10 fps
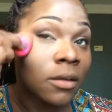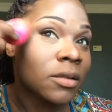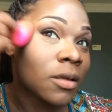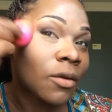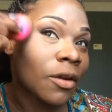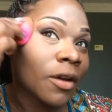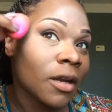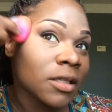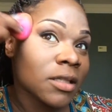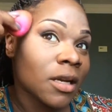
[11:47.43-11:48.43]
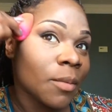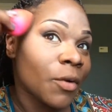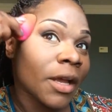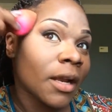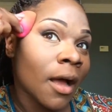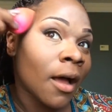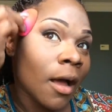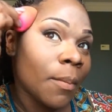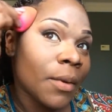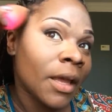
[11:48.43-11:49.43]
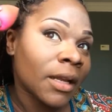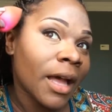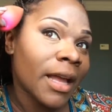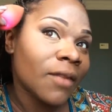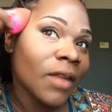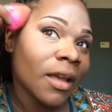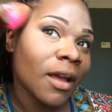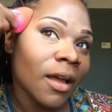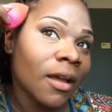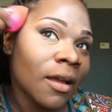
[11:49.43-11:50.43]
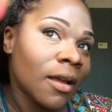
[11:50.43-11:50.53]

So you're just gonna bring it up and kind of like a